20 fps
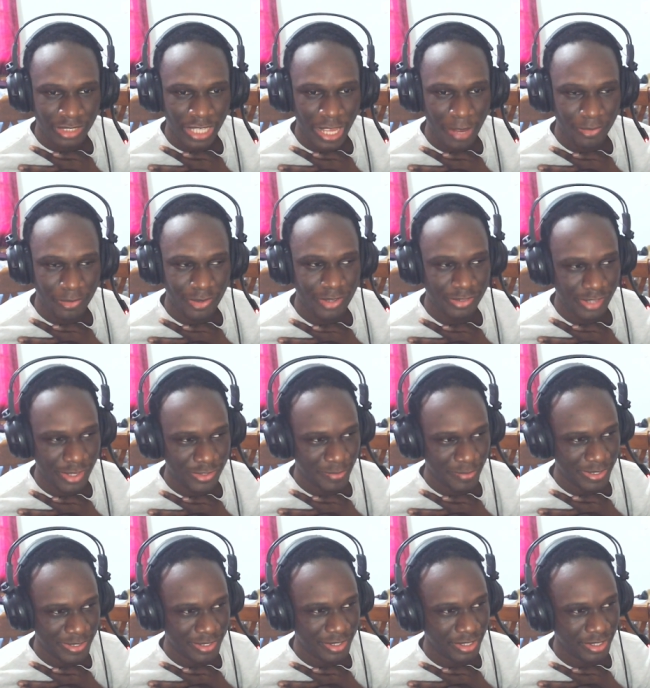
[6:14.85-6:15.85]
I'm going to assume
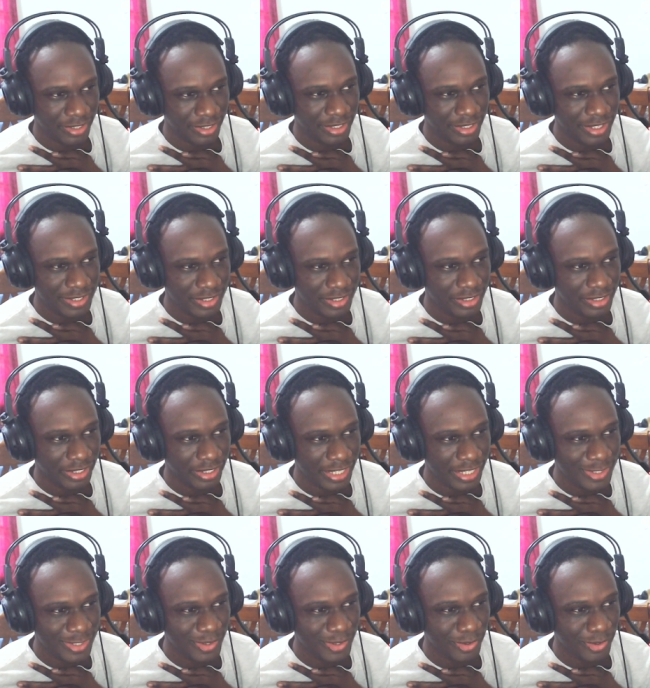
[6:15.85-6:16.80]
he's gonna he's gonna get